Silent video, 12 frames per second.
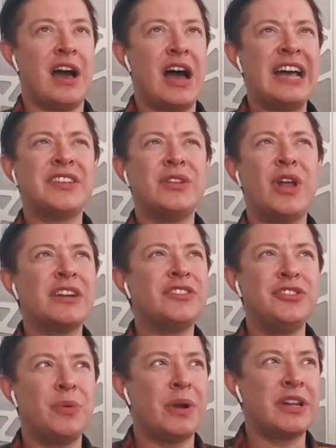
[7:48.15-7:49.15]
has a lot
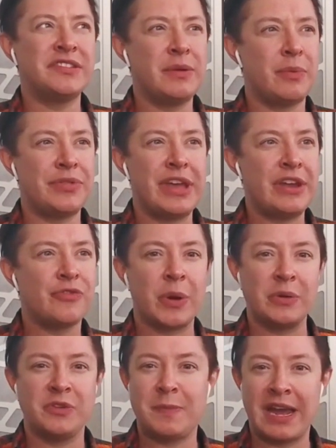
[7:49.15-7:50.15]
to do, honestly, with
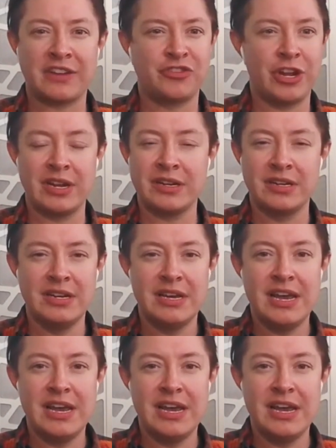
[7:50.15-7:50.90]
introspection.